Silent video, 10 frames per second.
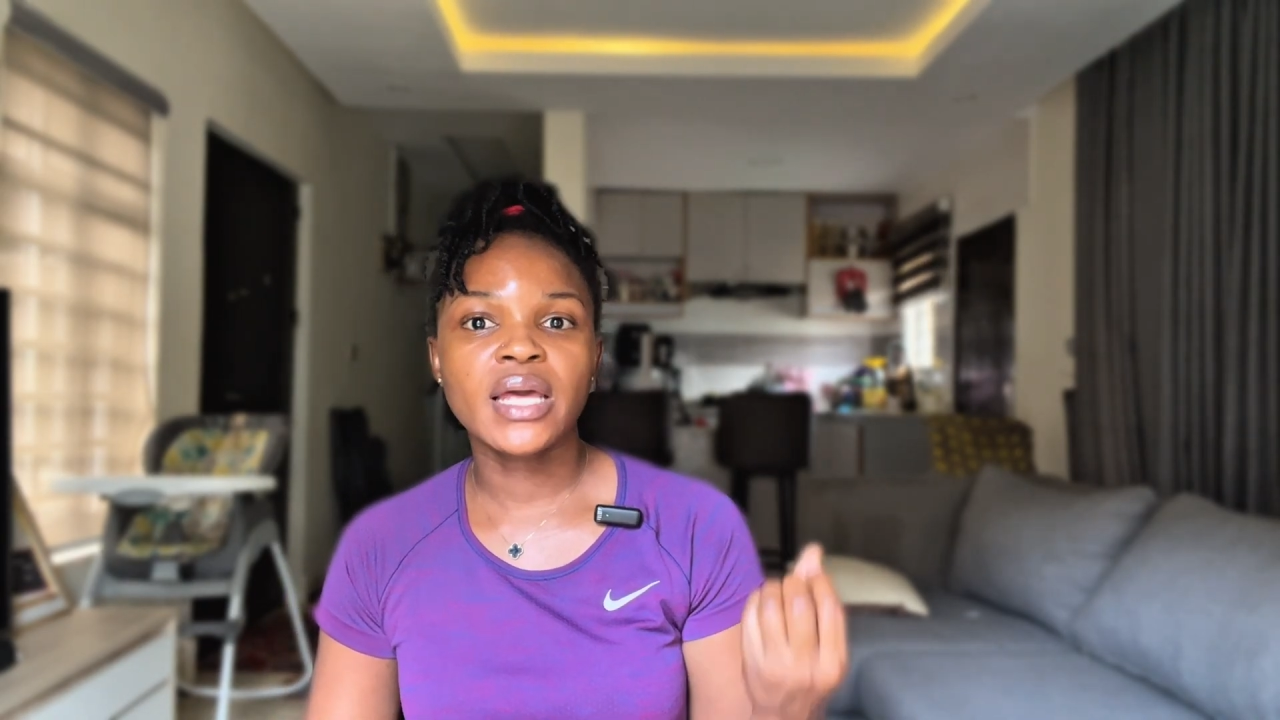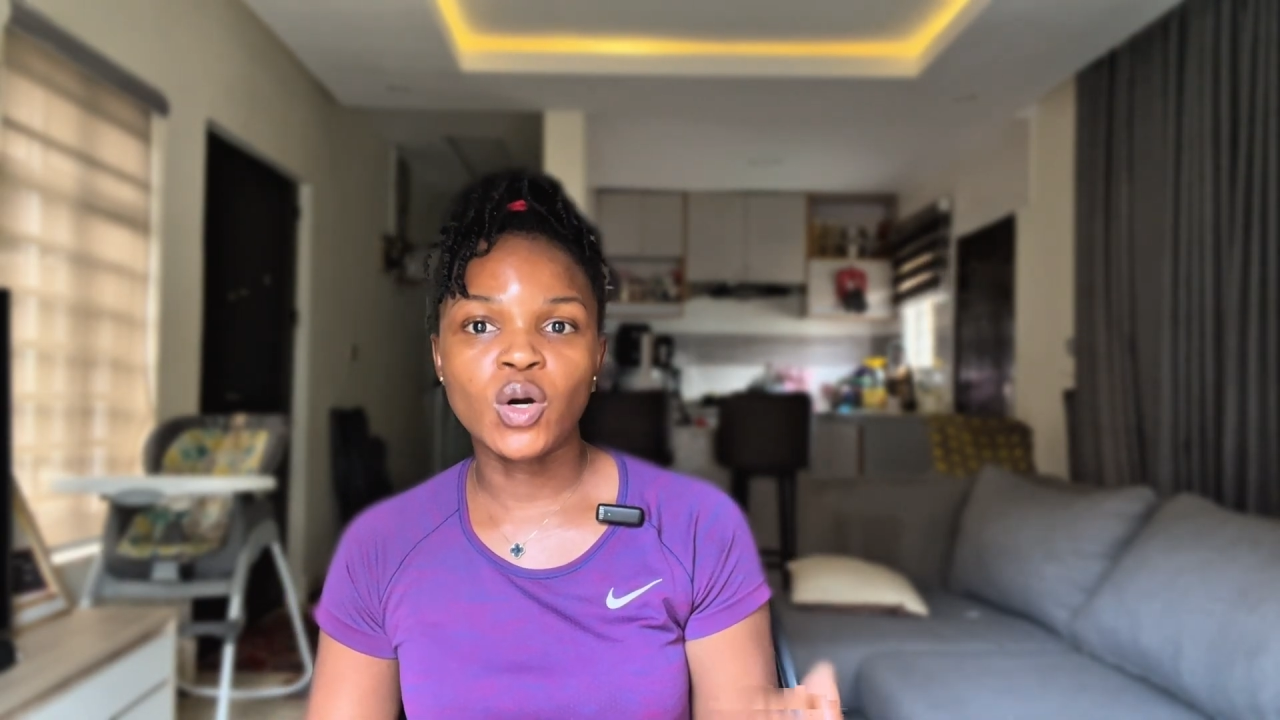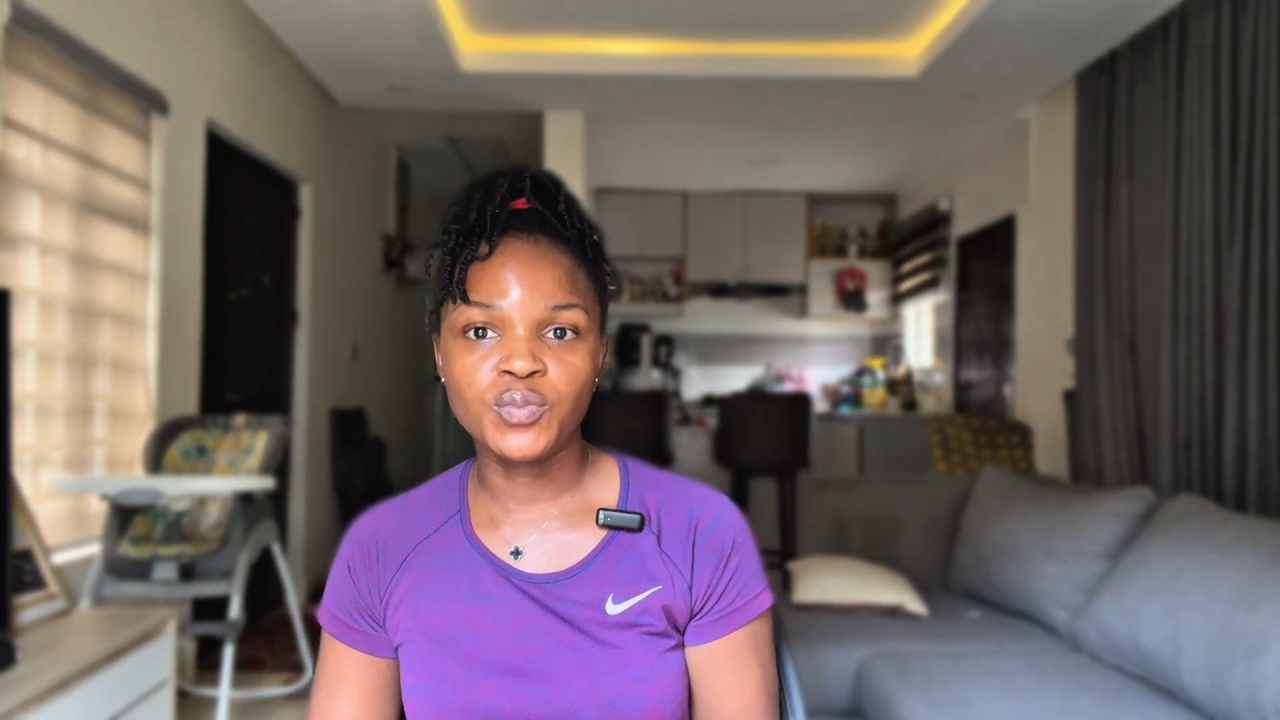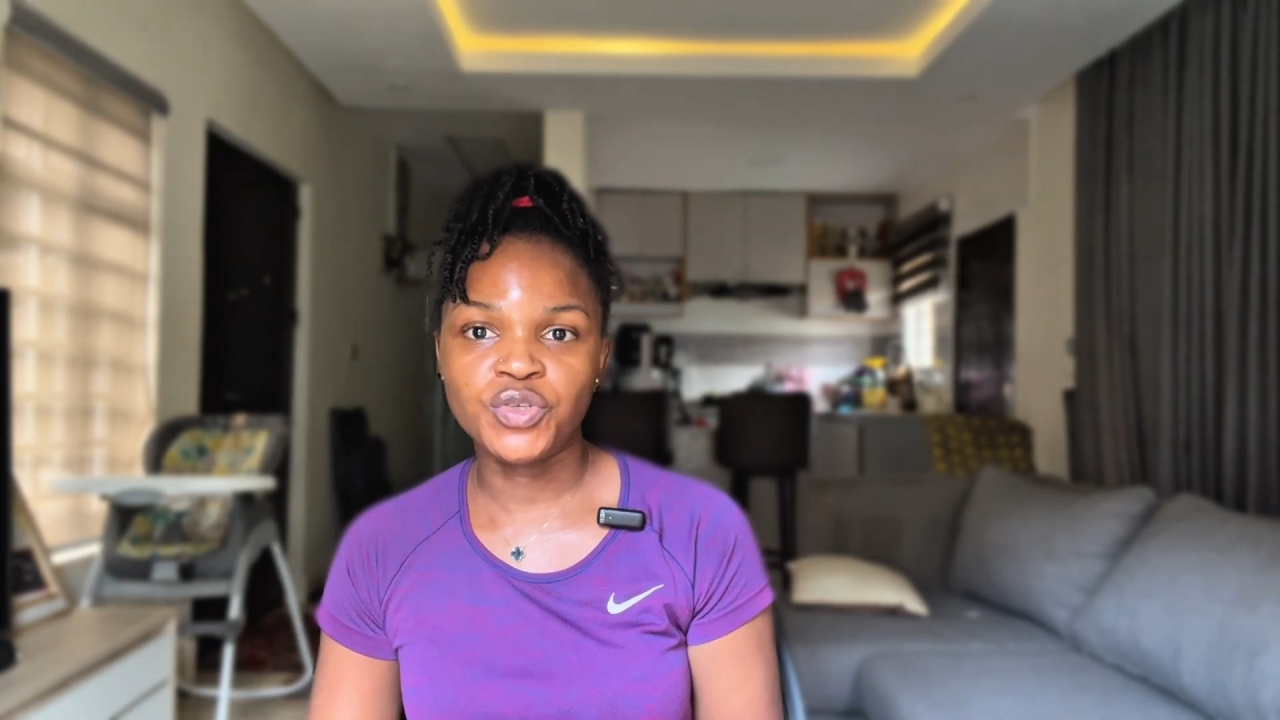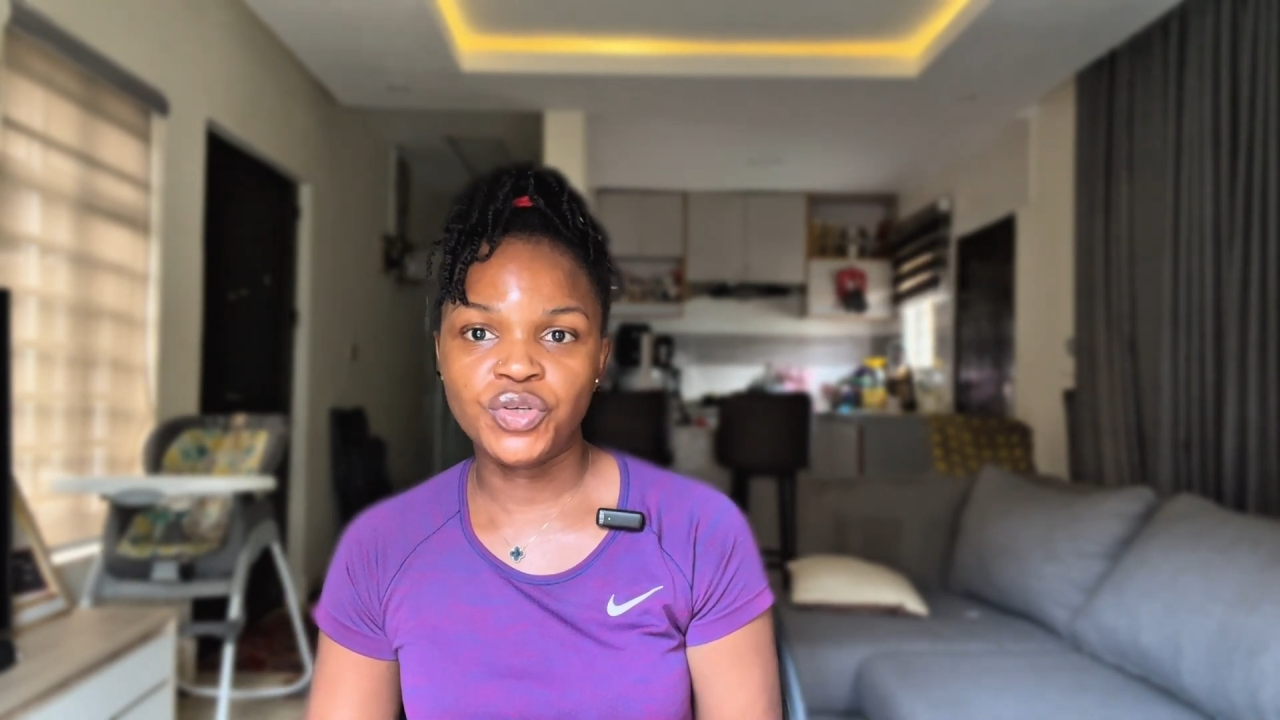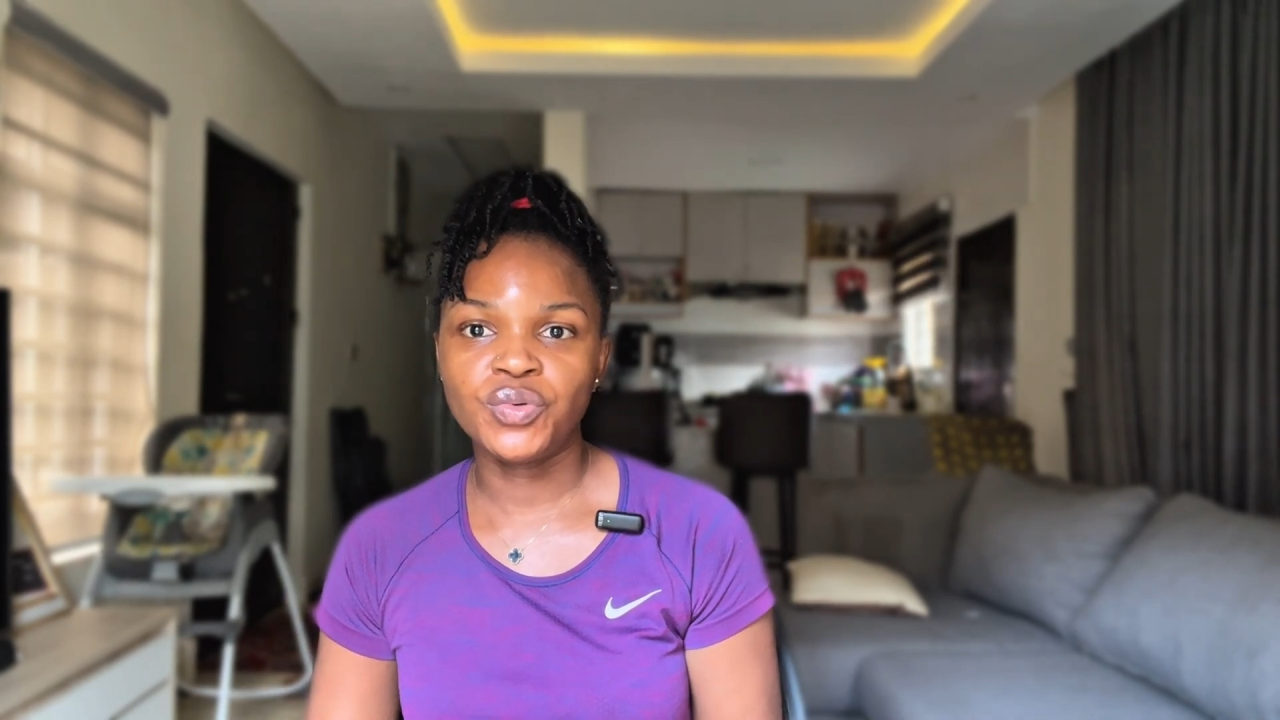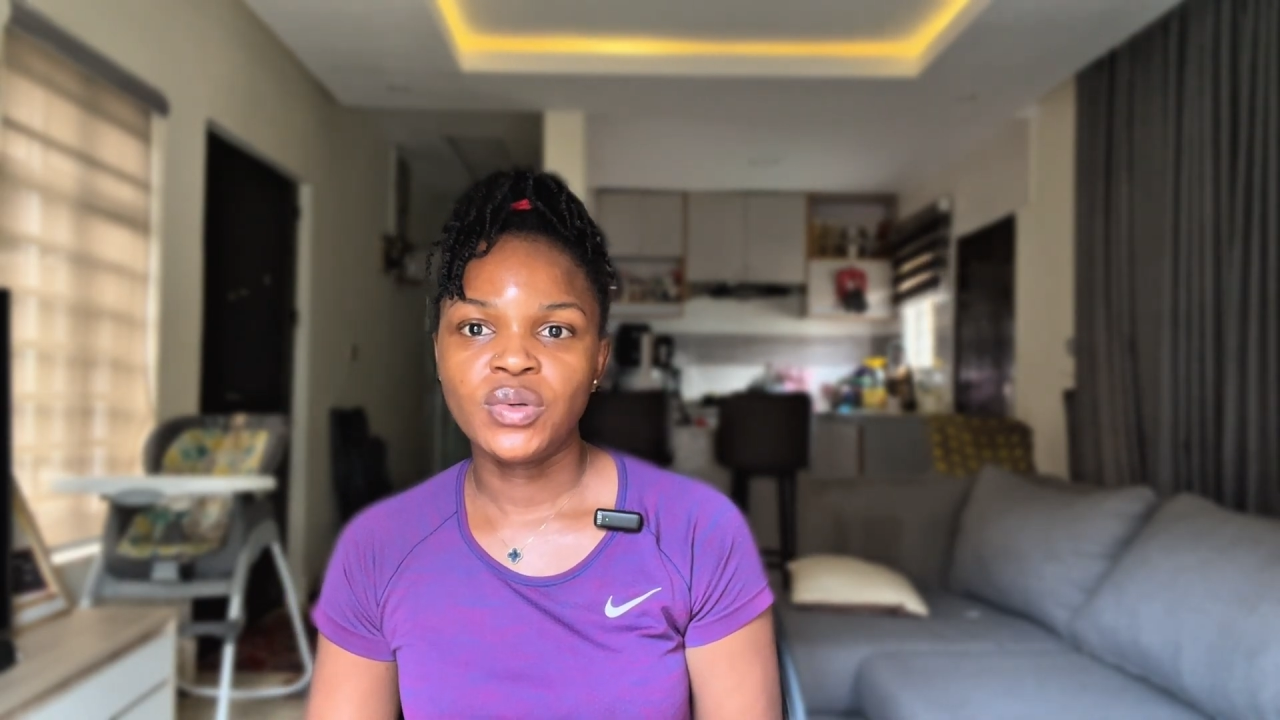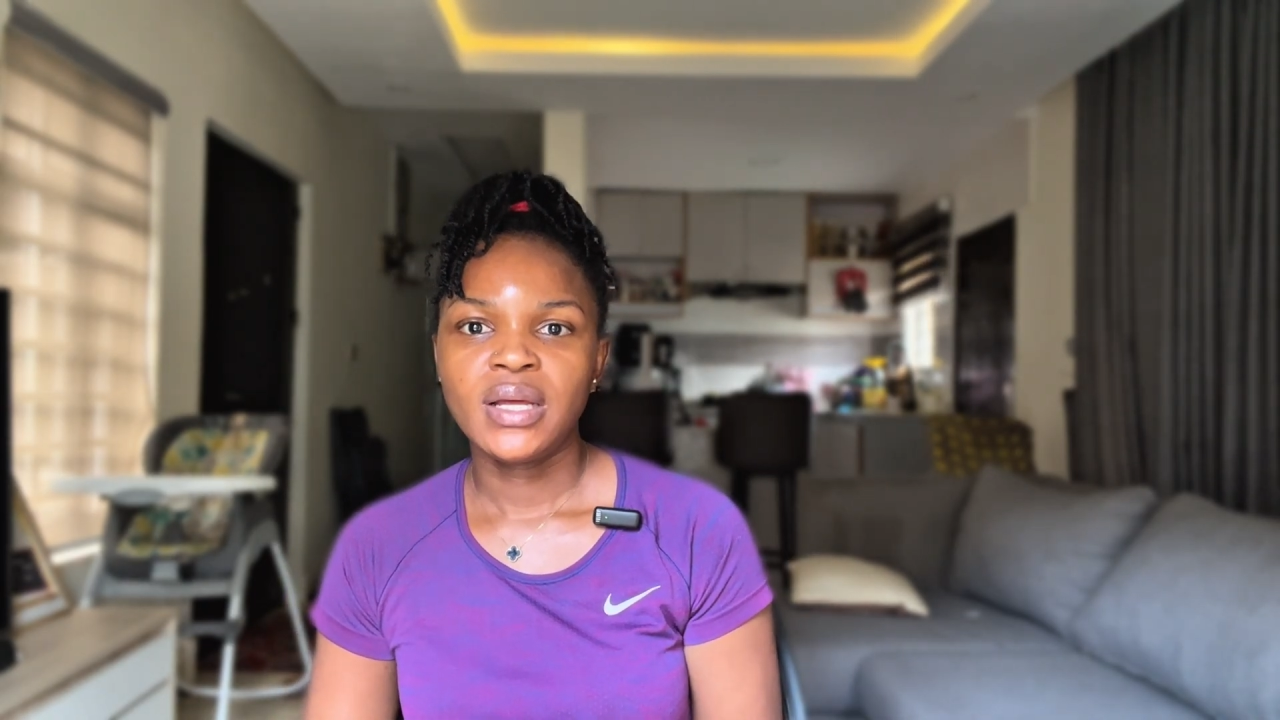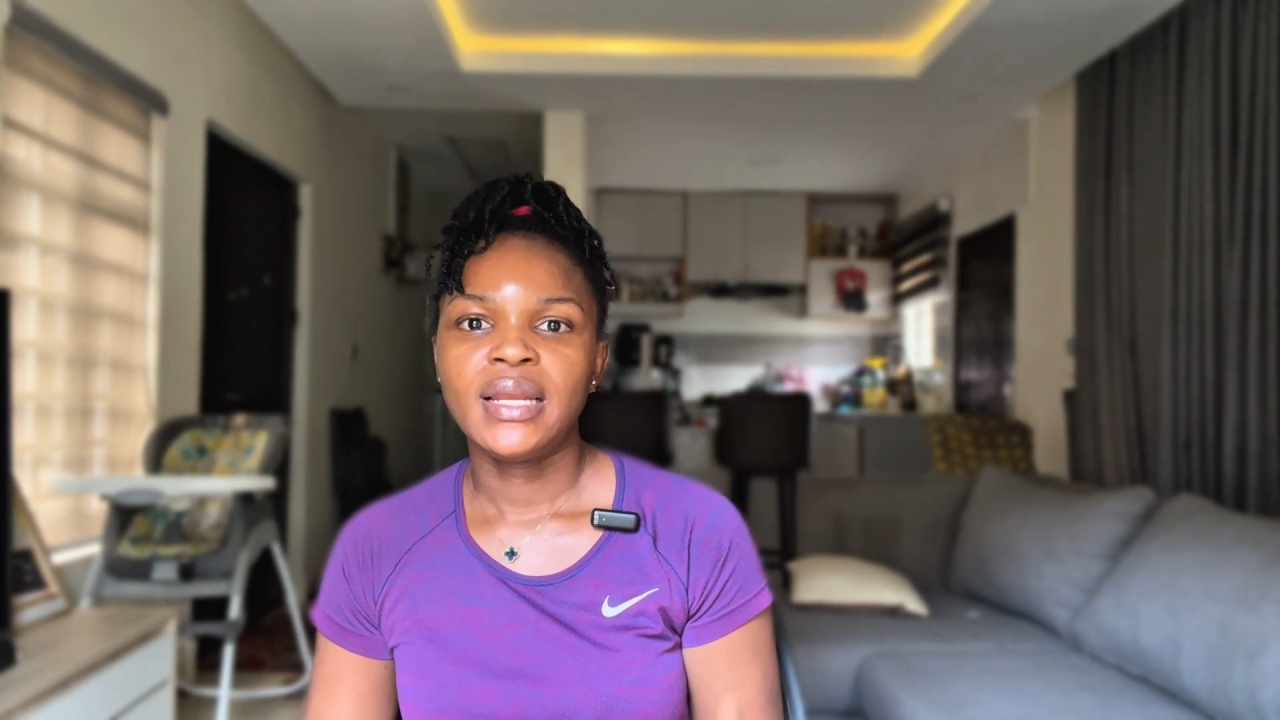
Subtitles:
helped you,